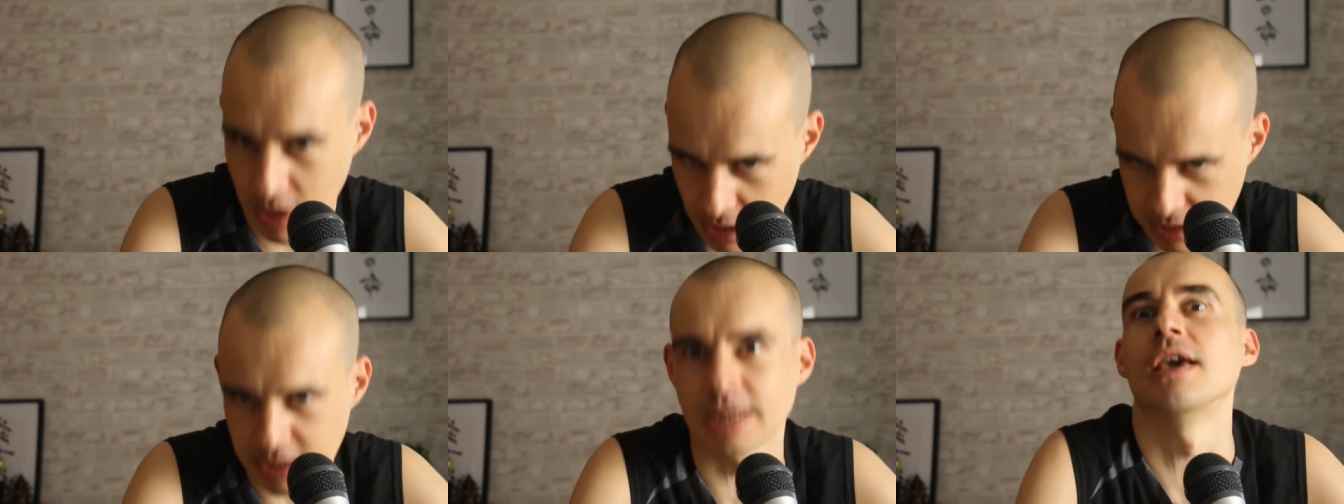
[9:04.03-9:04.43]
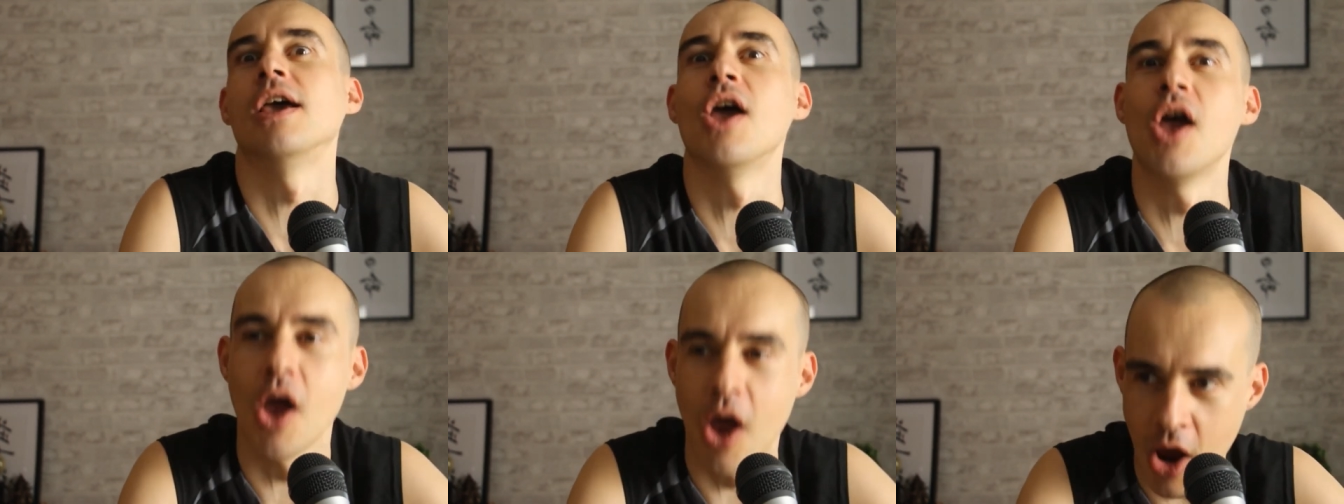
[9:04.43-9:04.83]
the dog
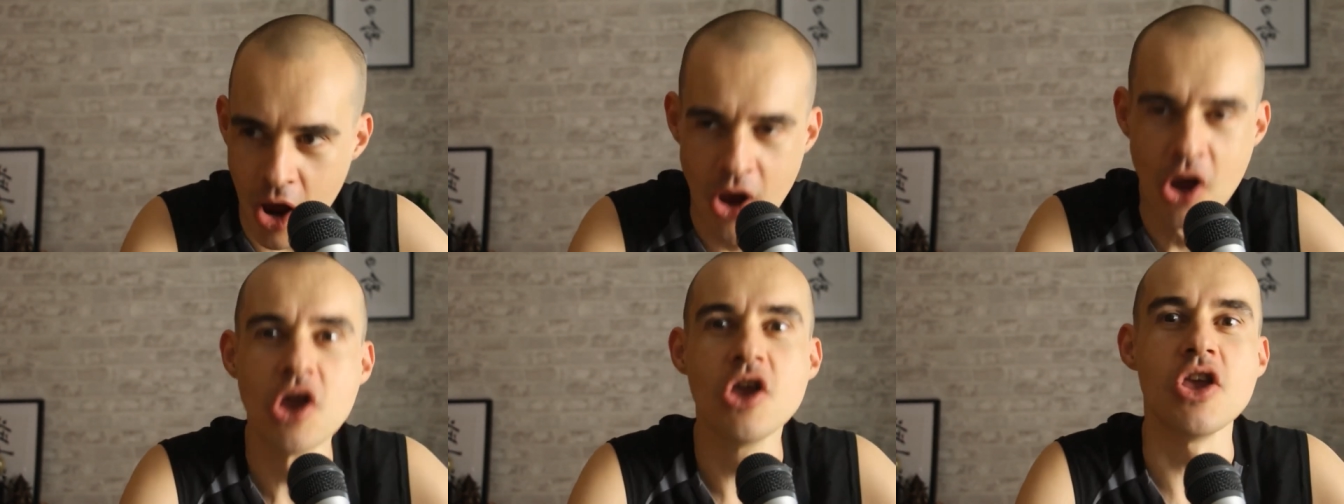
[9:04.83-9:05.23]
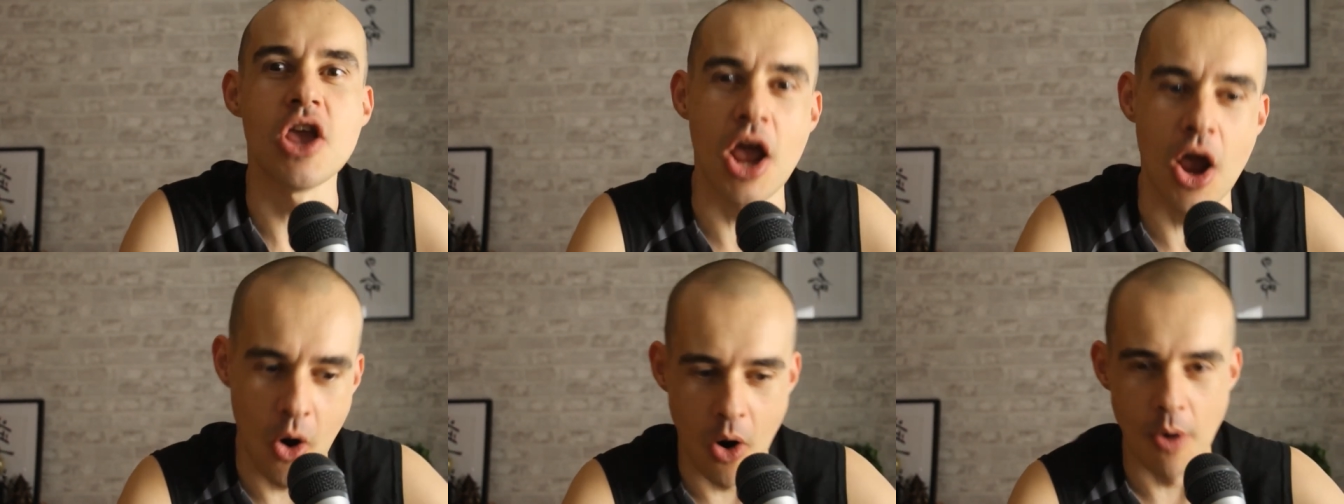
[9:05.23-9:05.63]
like,
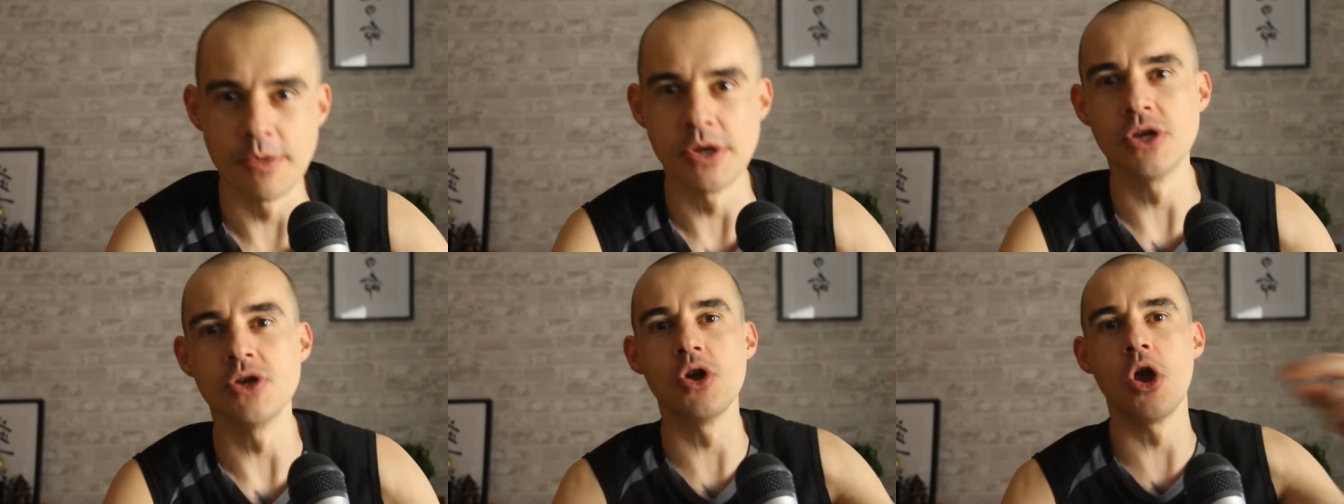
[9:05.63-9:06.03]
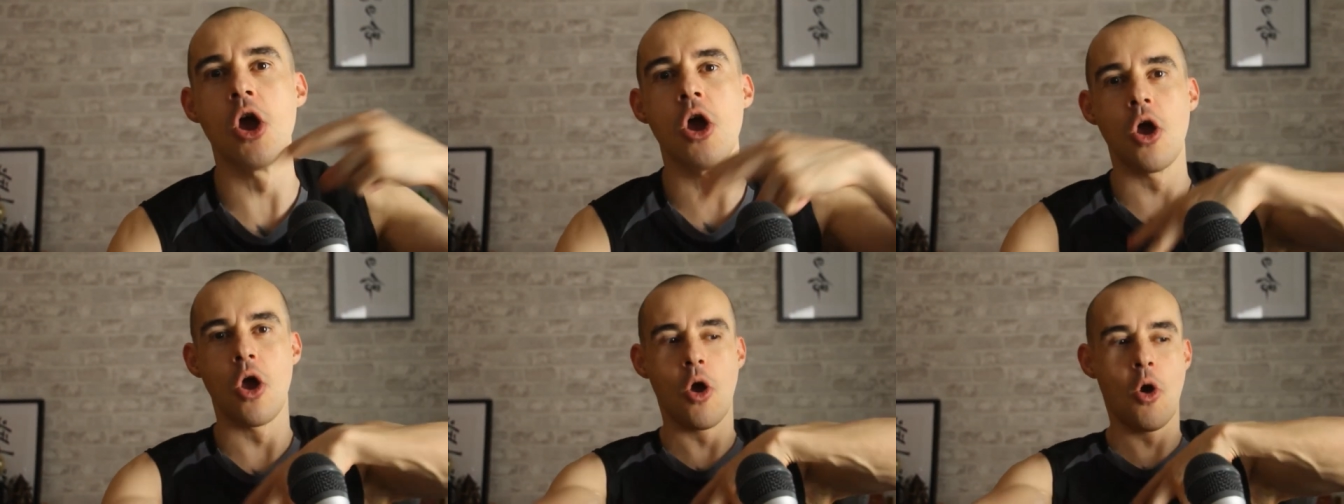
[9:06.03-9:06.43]
yeah, yeah,
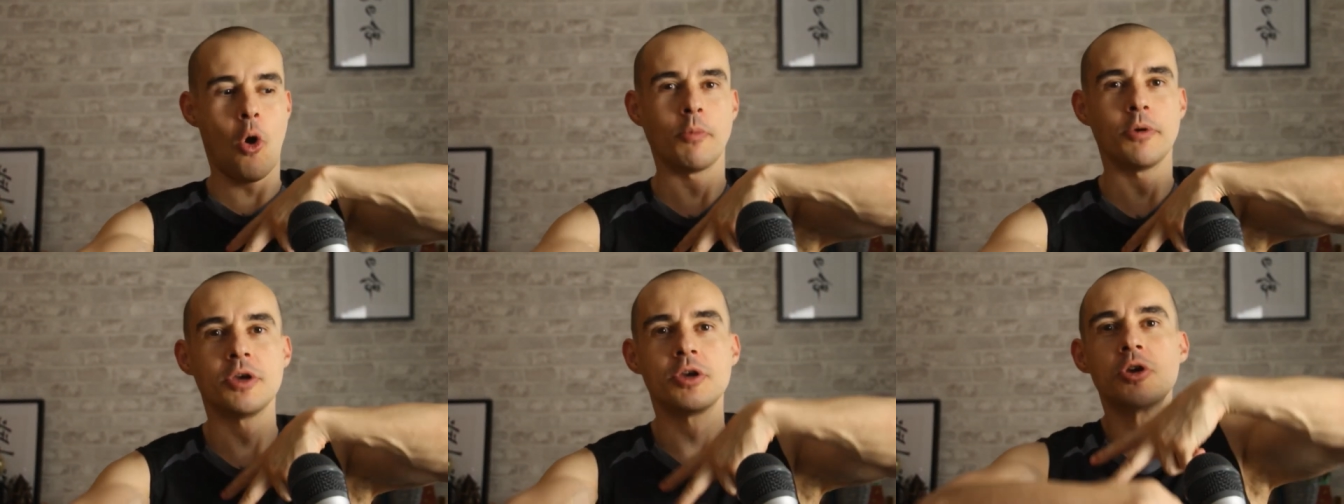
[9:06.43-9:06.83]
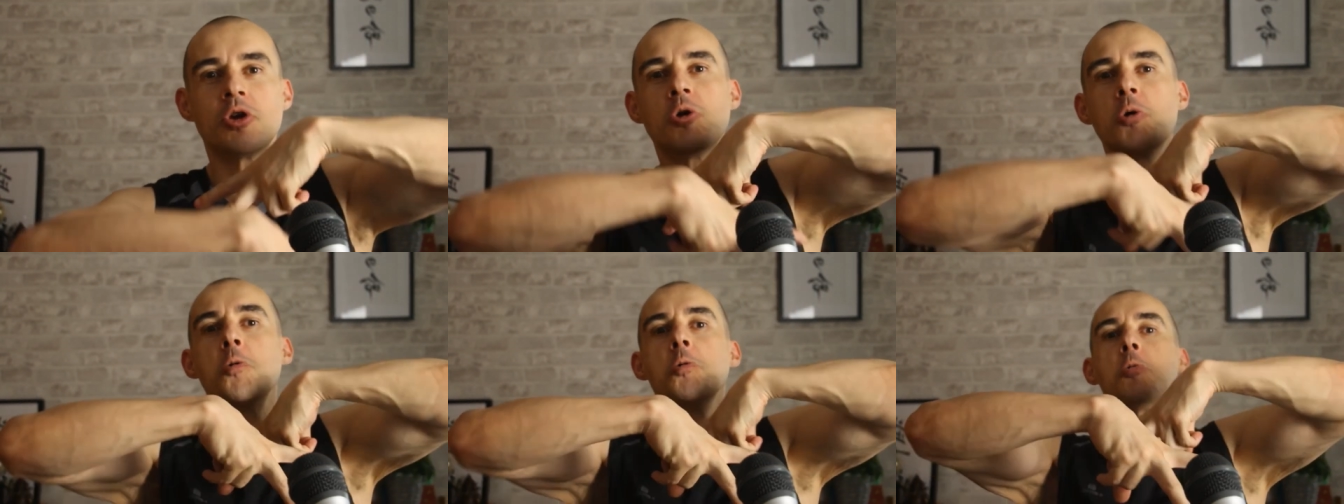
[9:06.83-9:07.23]
homie, yeah,
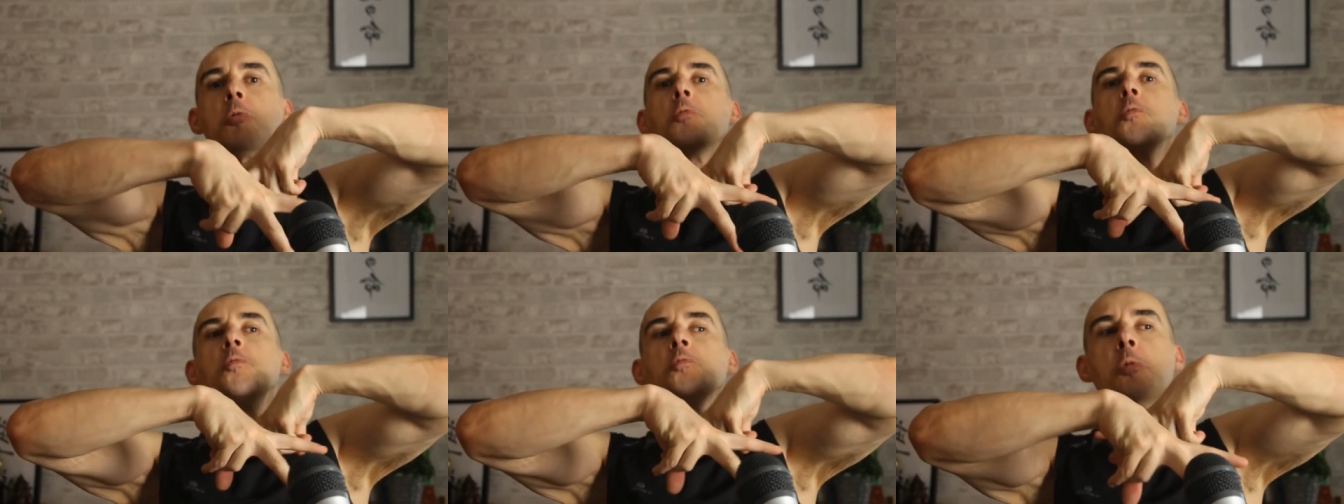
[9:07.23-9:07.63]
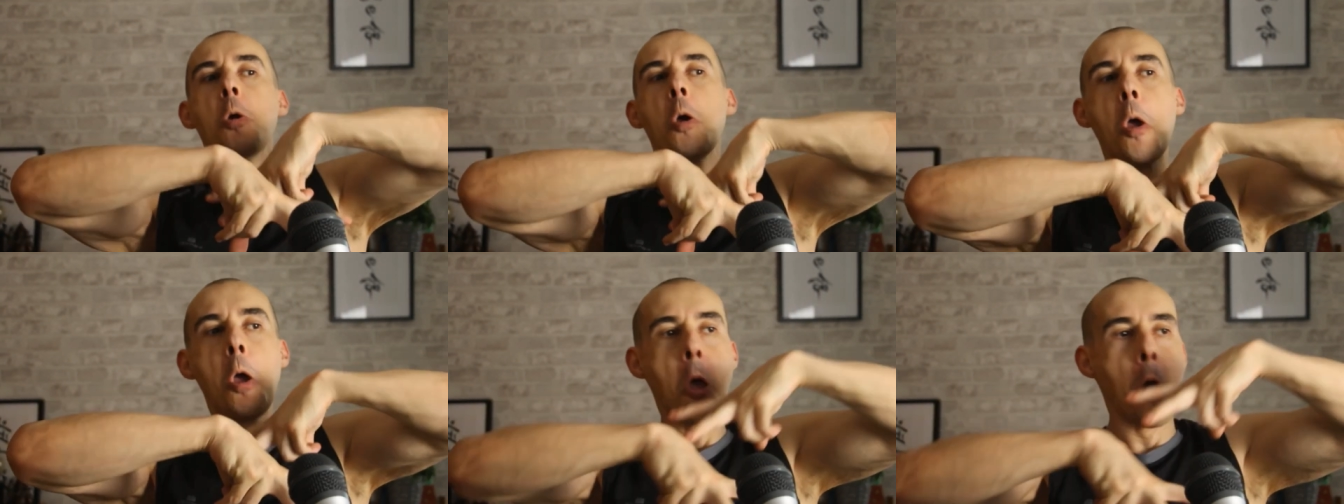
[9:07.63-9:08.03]
homie,
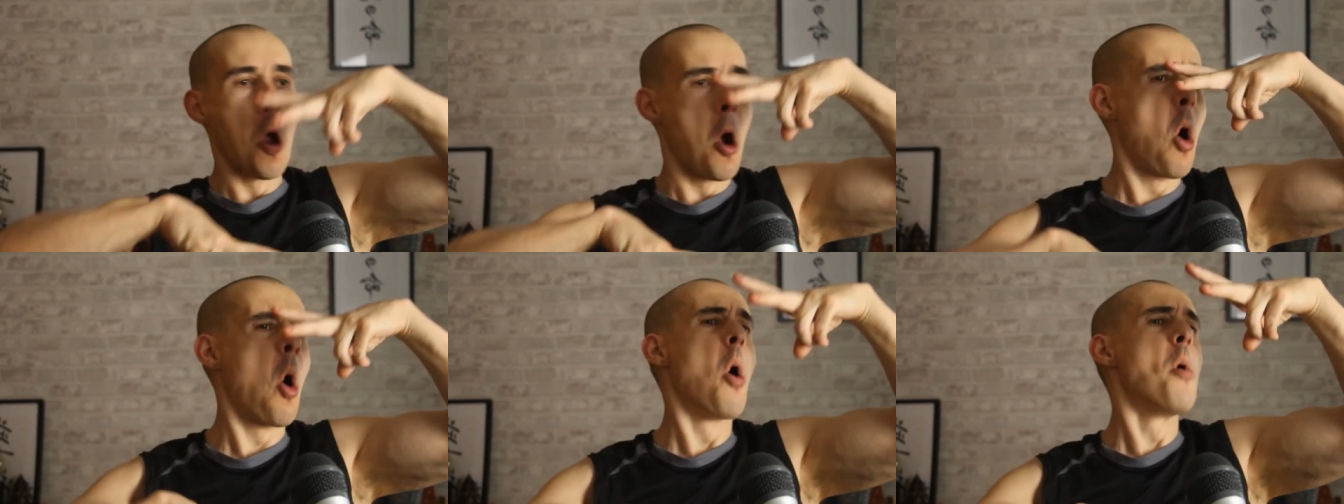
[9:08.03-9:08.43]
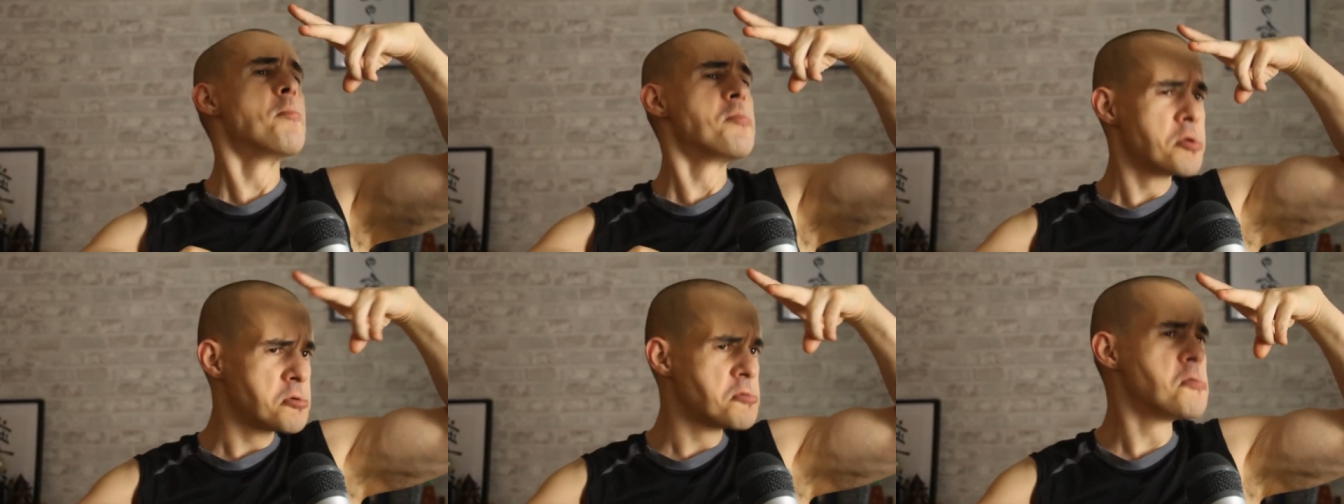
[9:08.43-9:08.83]
yeah,
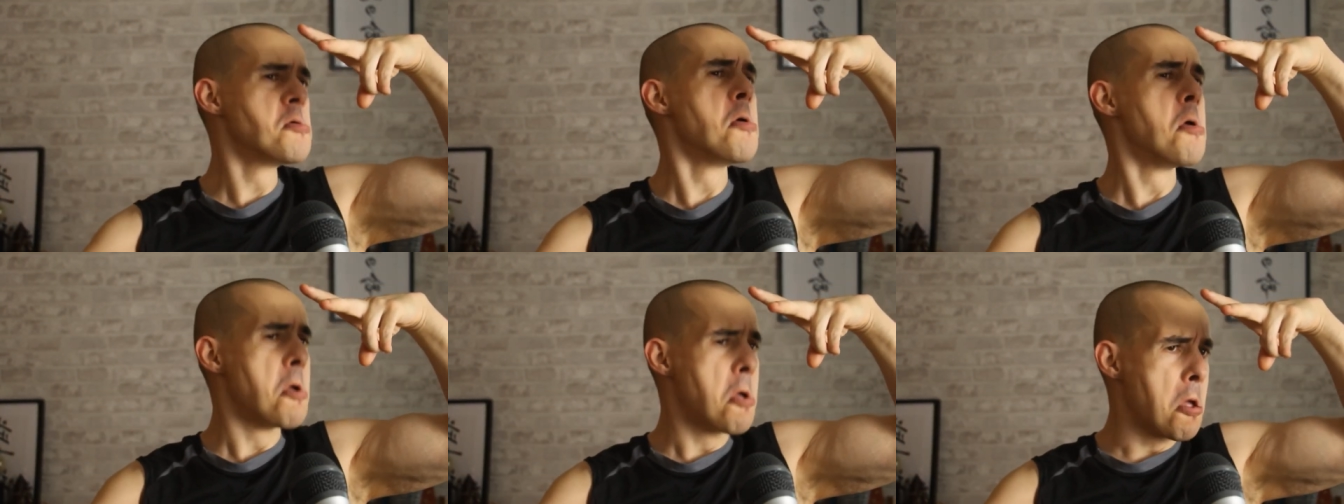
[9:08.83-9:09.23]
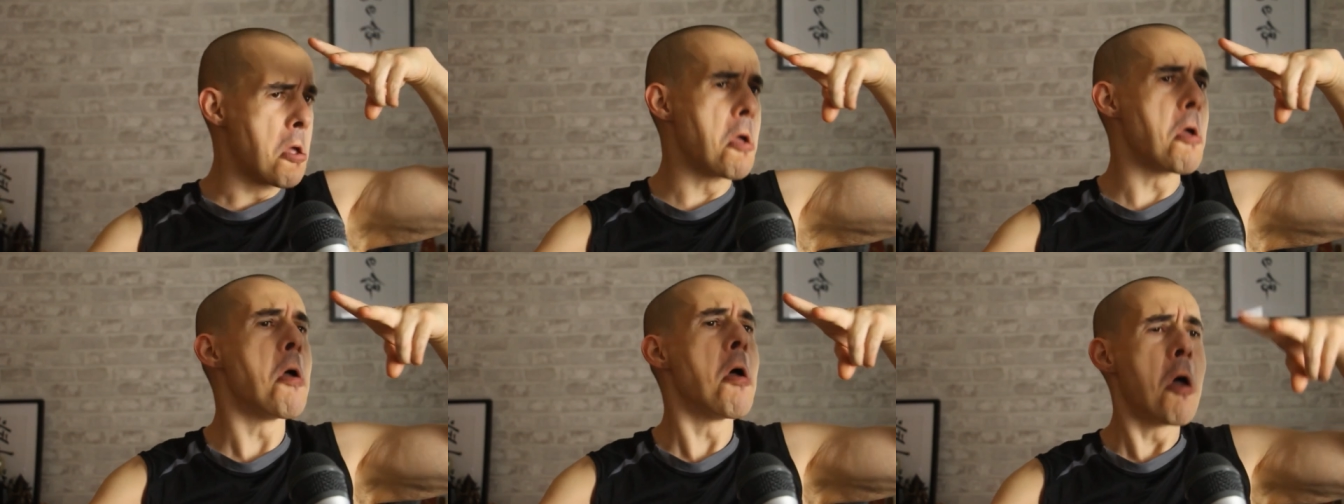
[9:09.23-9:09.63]
homie,
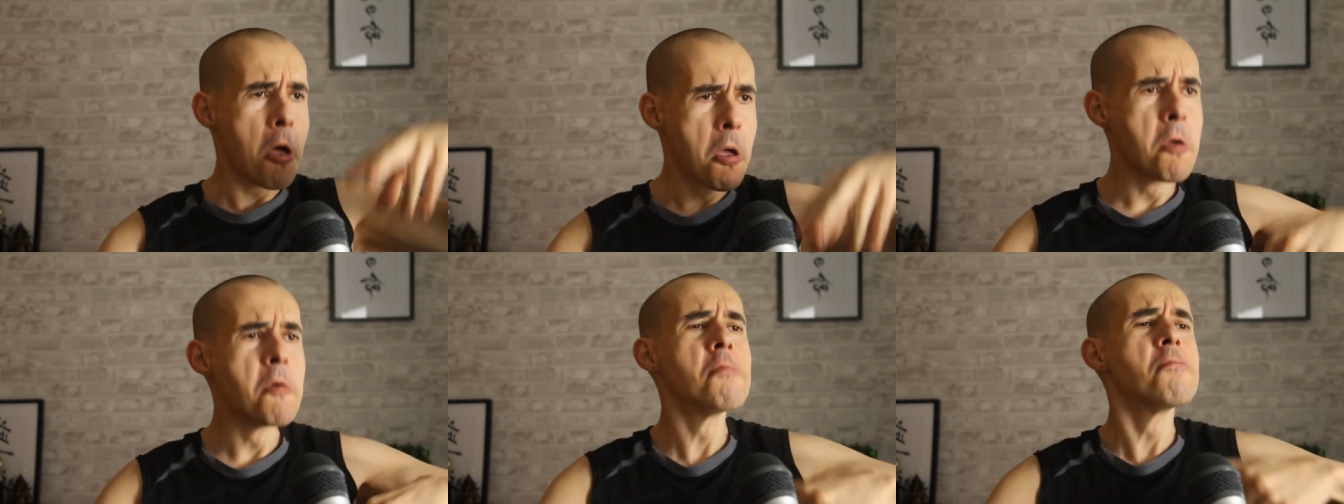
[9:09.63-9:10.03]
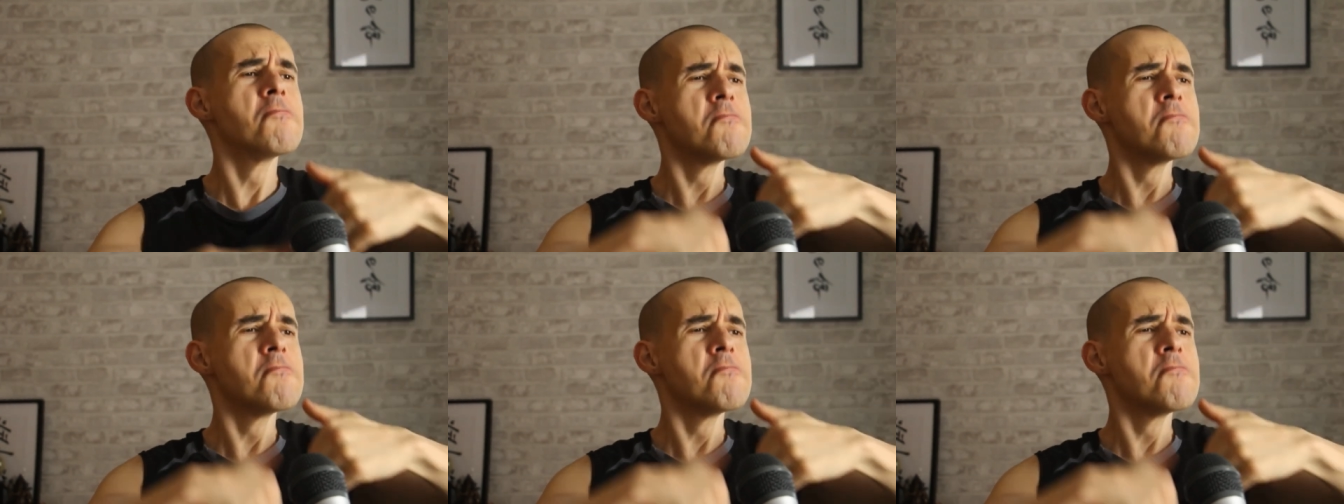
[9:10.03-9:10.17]
yeah.